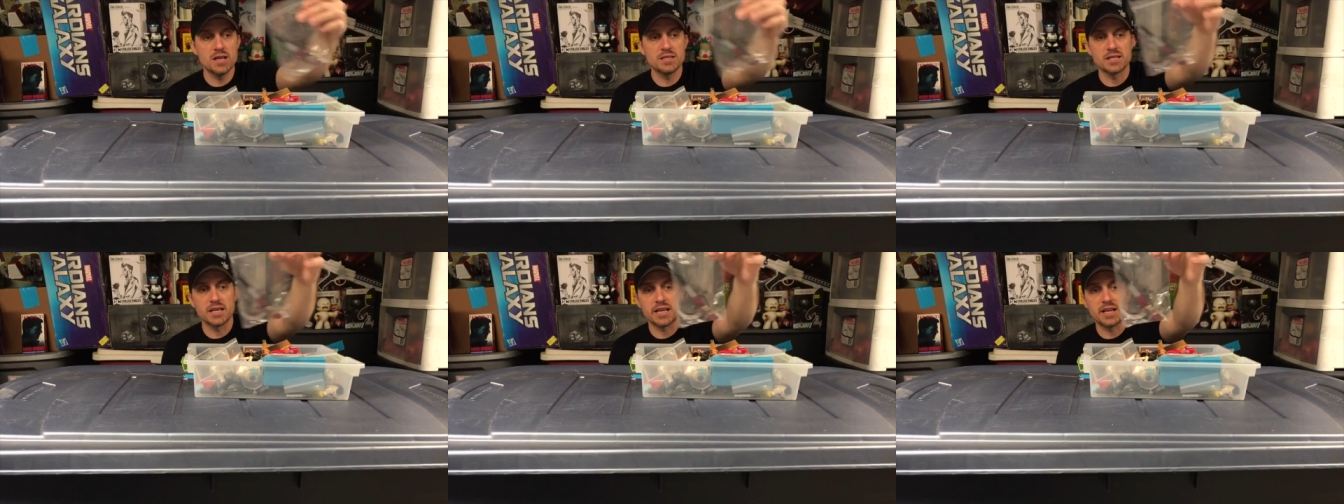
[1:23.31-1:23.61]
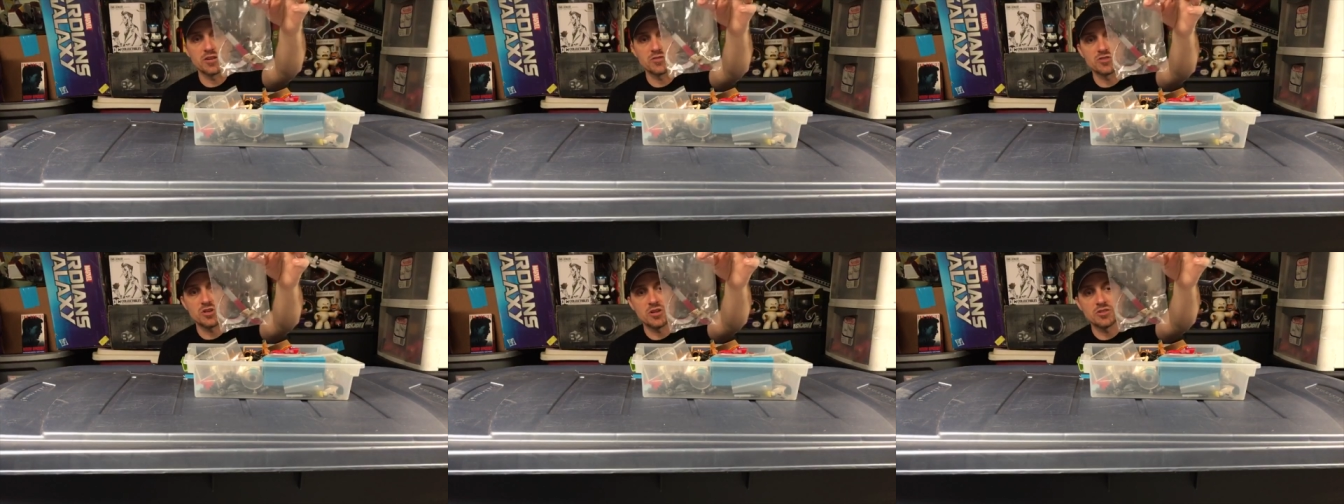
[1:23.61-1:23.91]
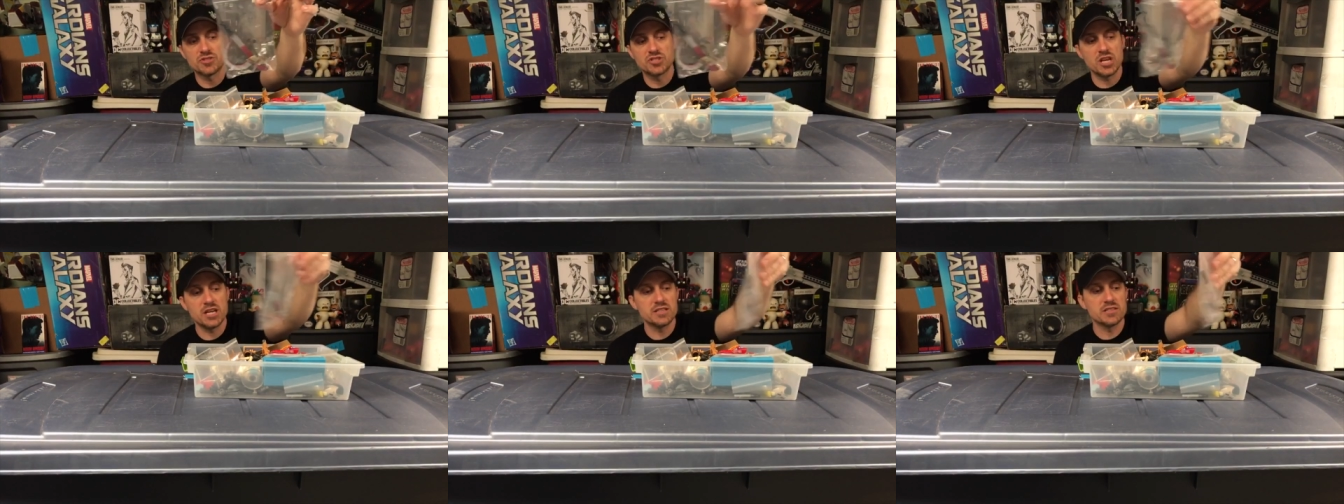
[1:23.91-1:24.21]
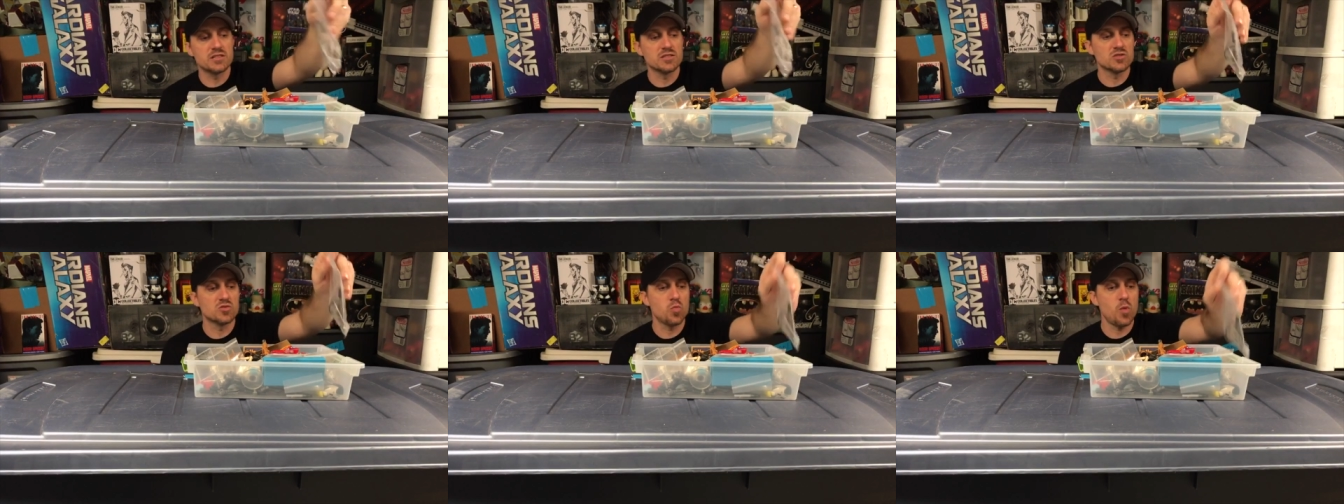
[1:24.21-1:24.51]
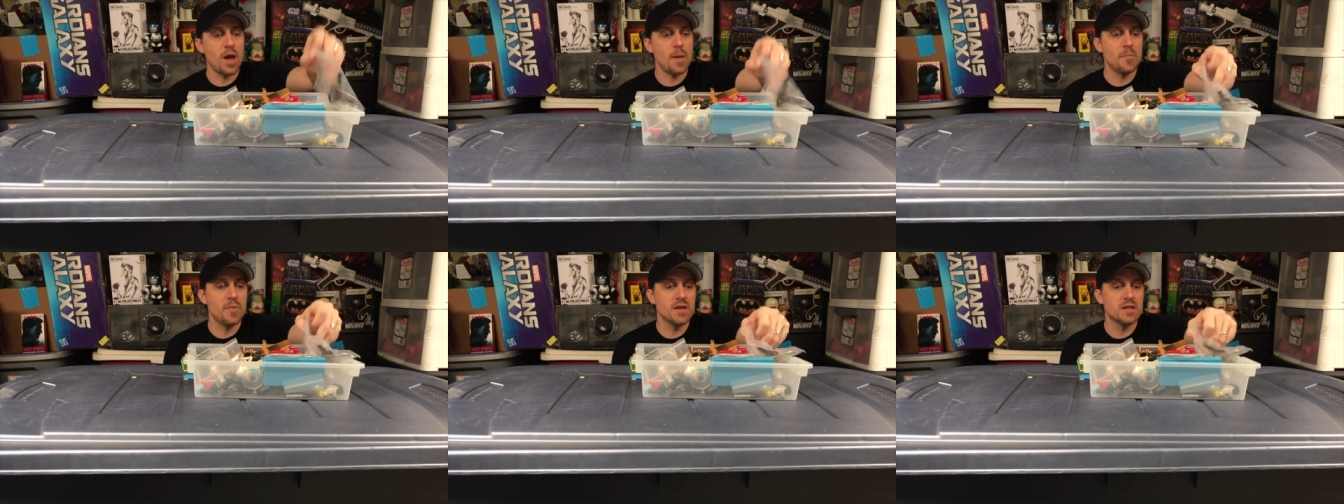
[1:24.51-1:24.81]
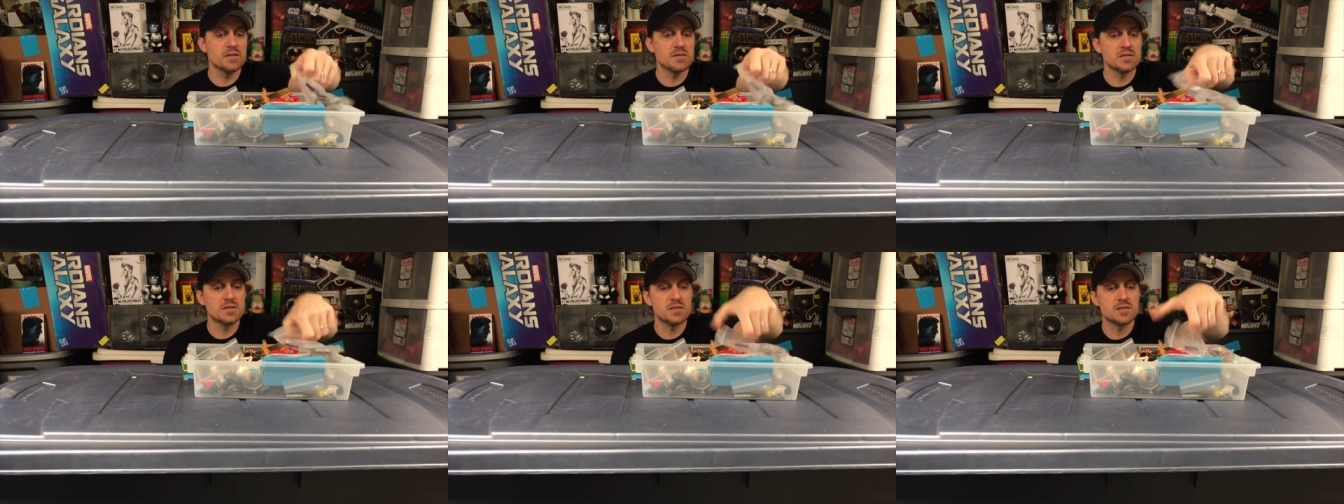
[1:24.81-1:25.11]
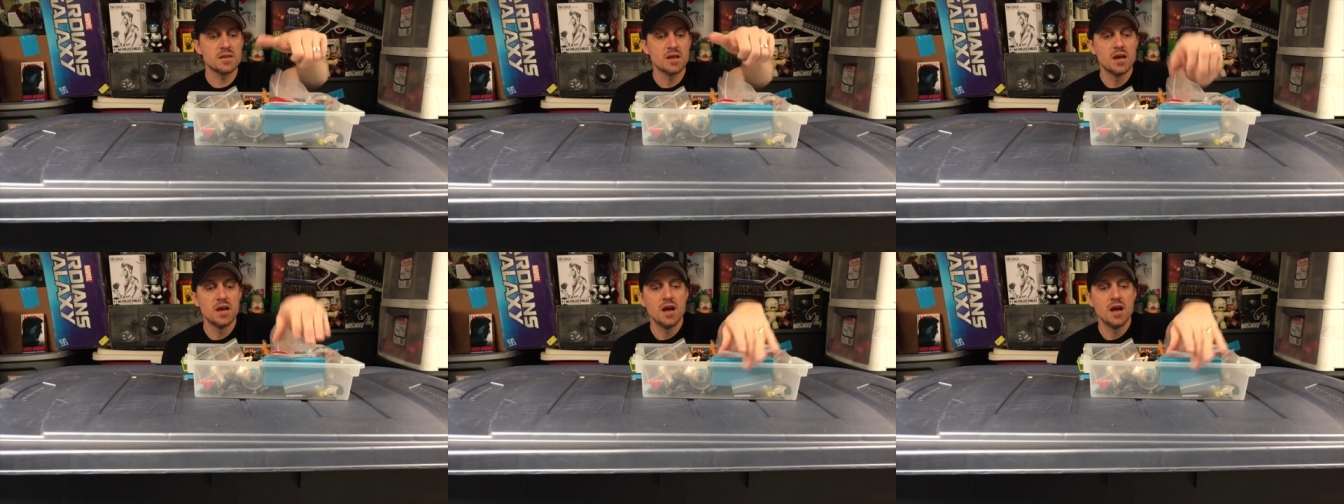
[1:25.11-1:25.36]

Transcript: Like here's all Jason's weapons,